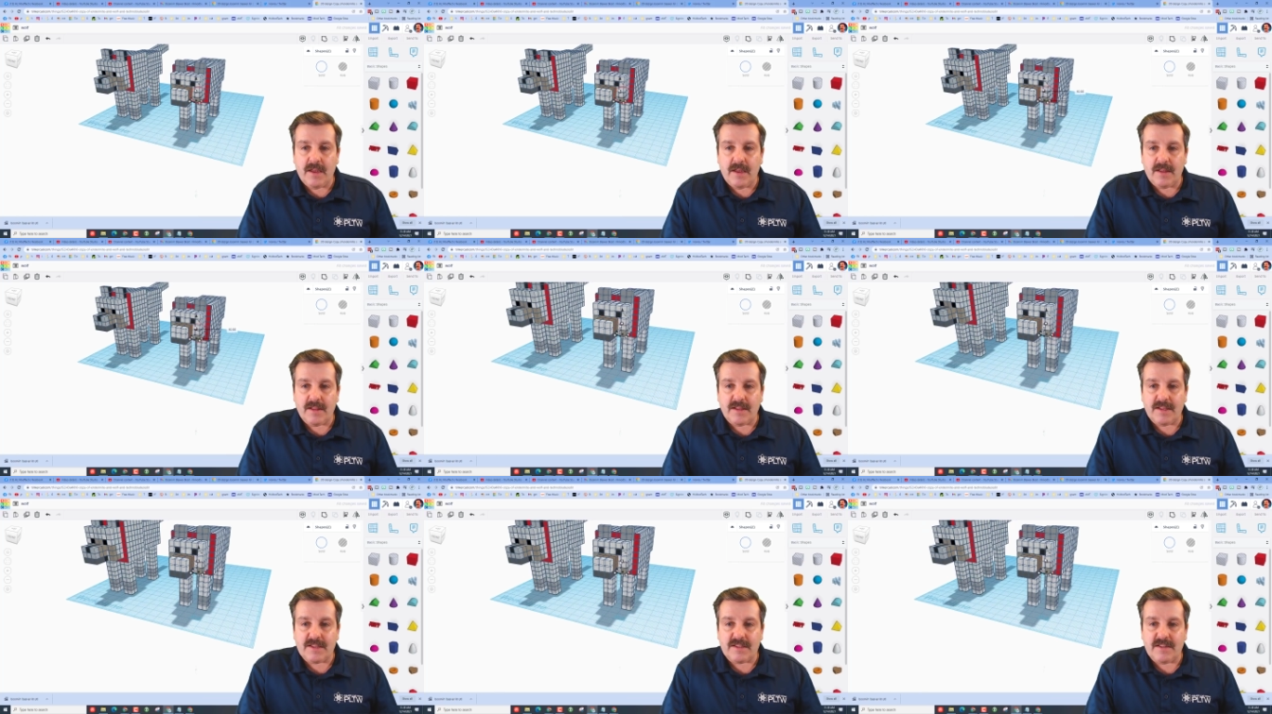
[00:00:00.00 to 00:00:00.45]

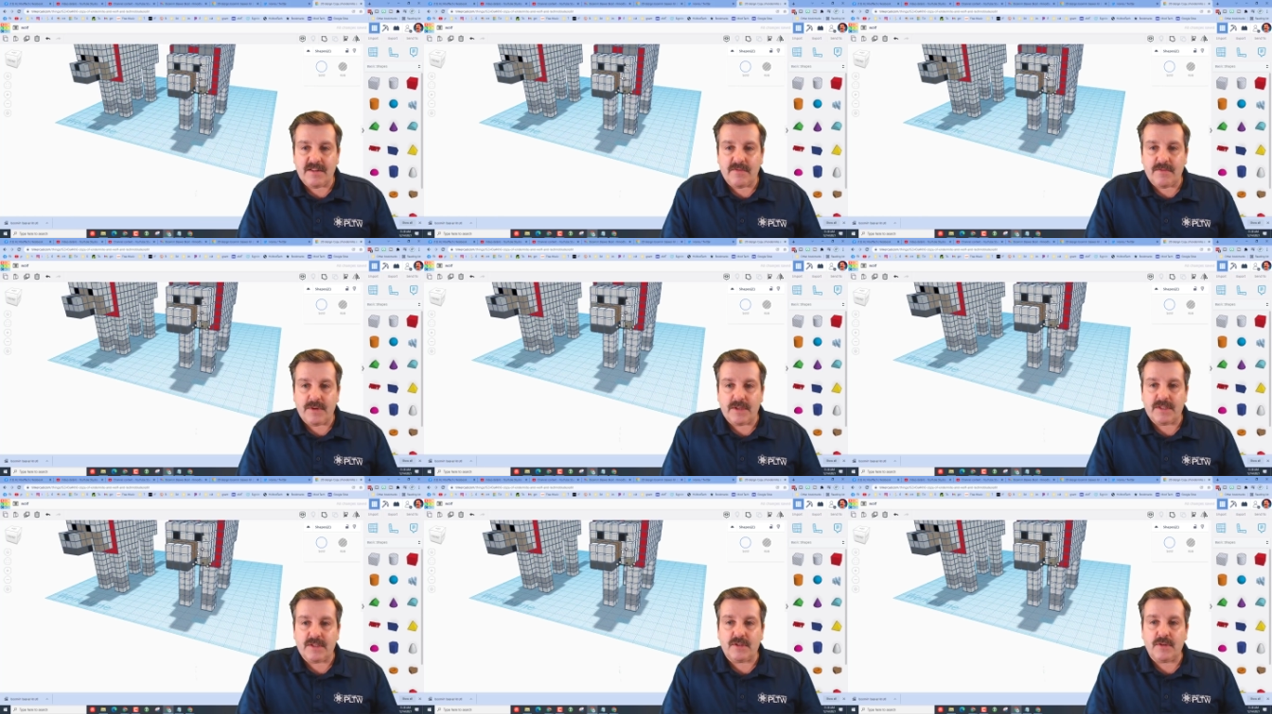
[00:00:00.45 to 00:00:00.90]
Let's see if
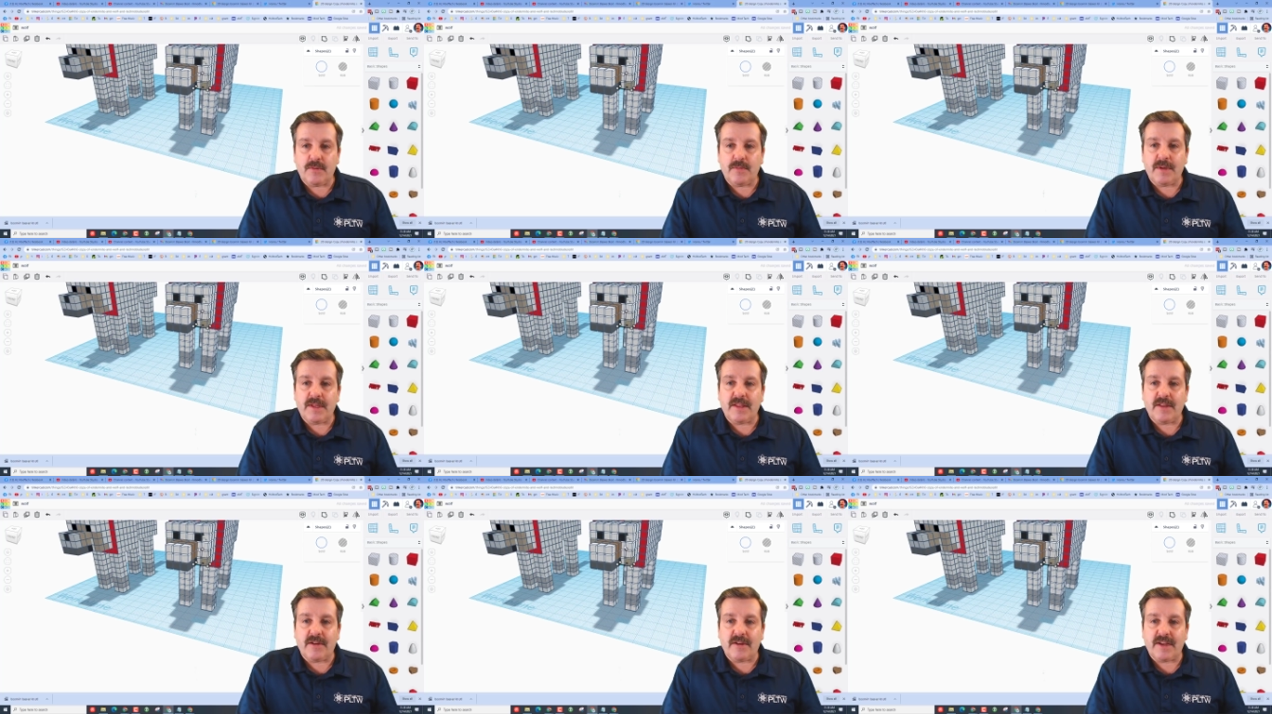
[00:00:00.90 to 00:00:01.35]
we can zoom
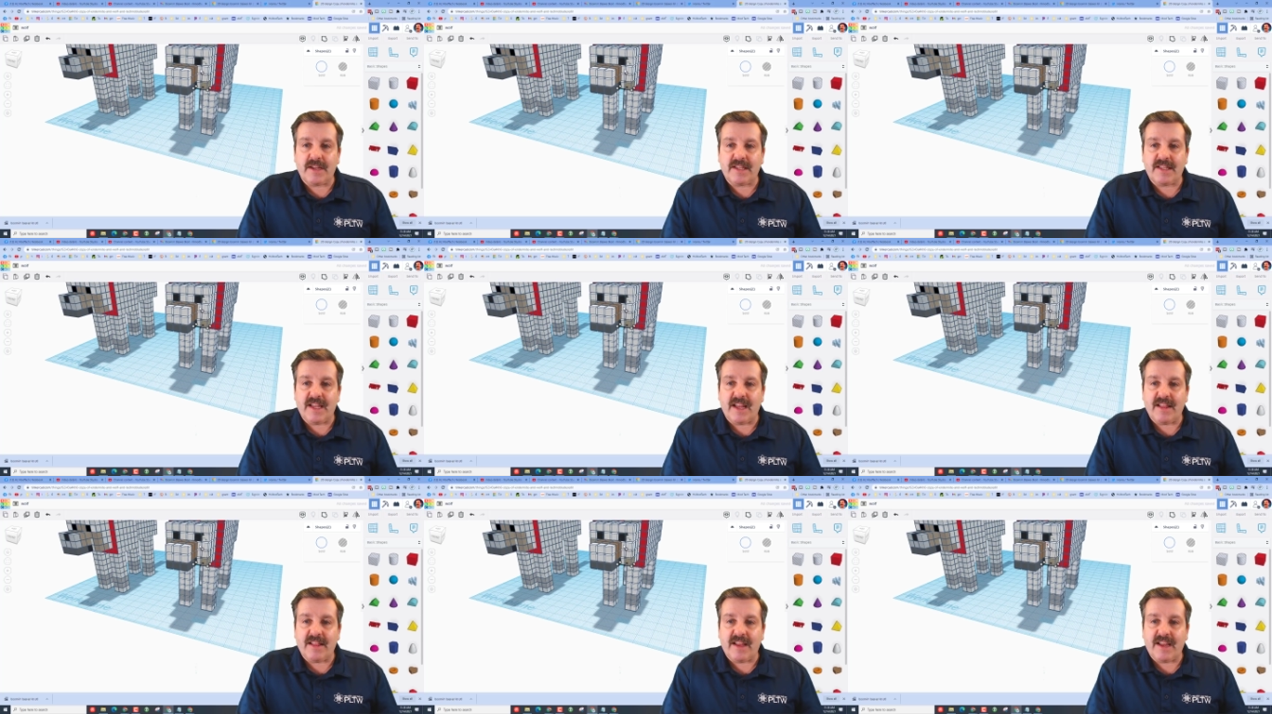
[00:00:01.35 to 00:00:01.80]
in there and
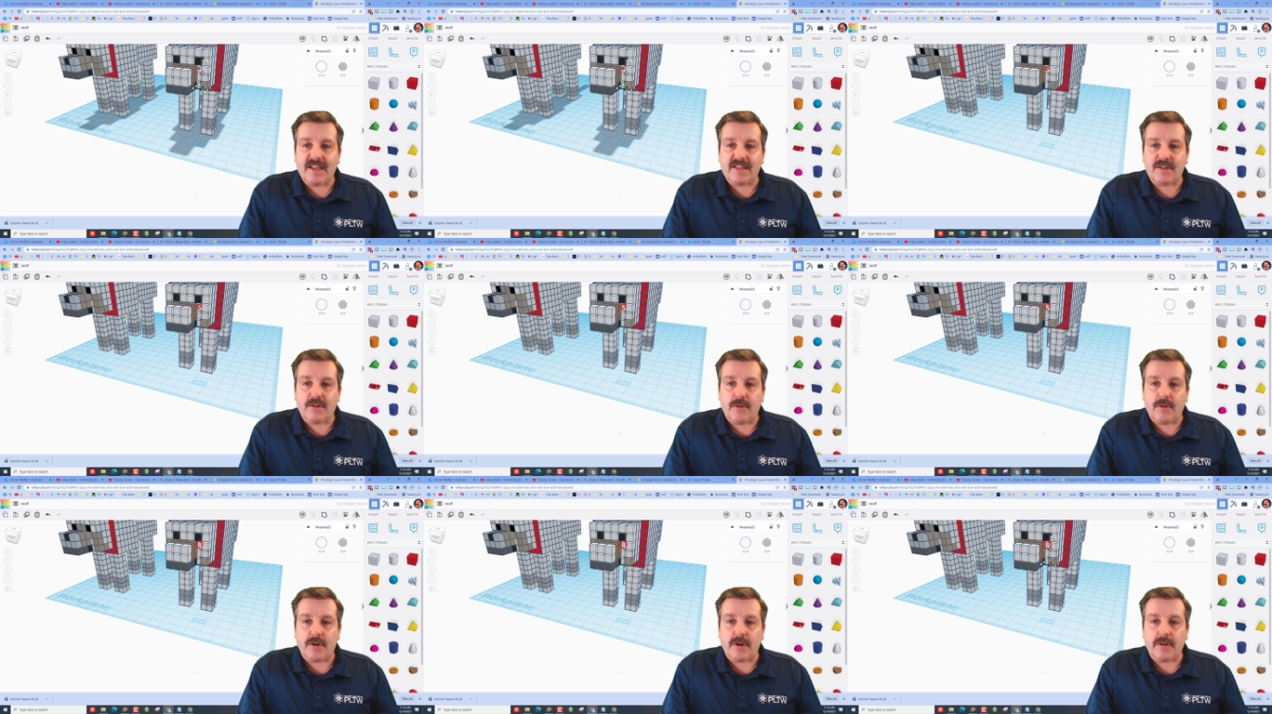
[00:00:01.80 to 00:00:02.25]
get that
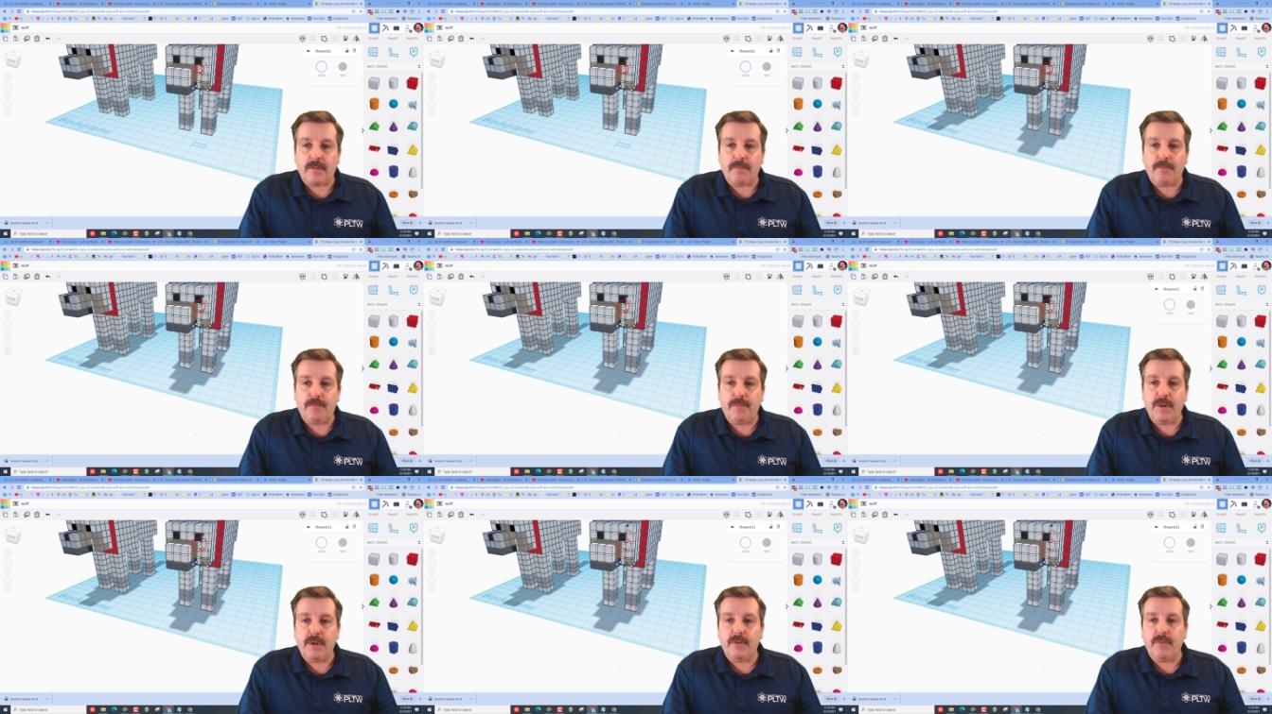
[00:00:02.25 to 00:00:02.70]
last corner.
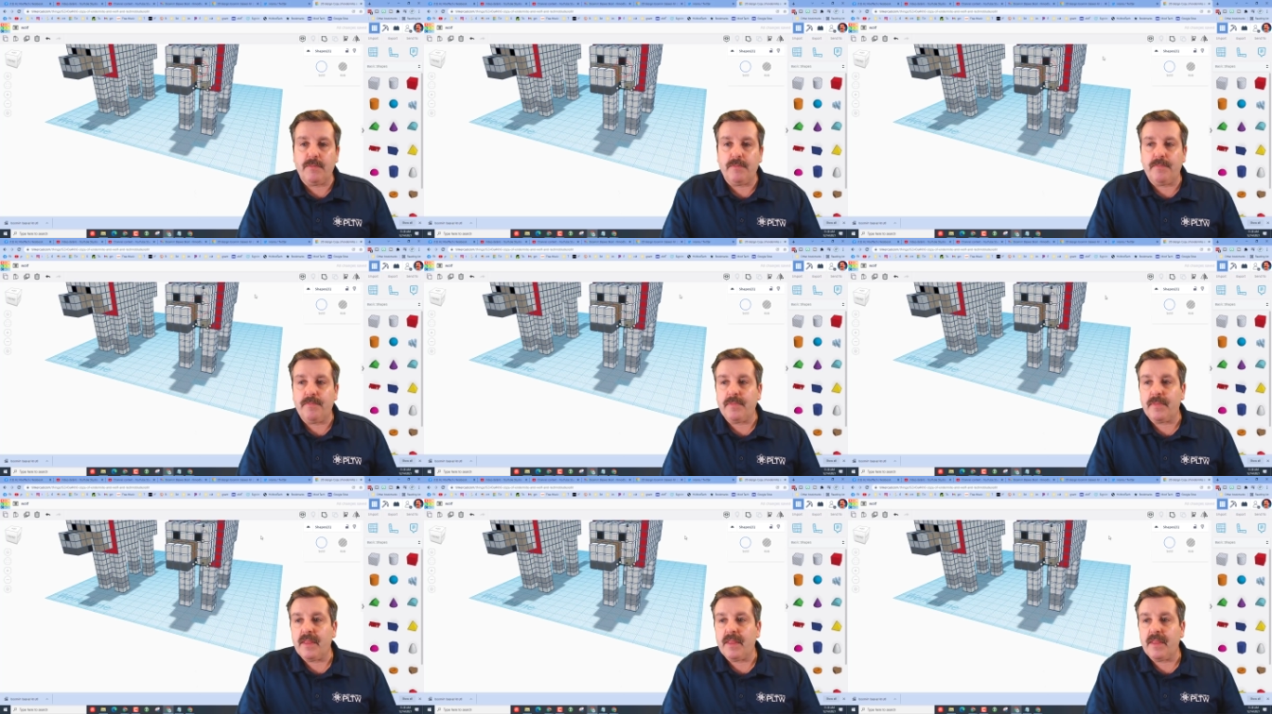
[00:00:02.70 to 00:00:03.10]
Boom.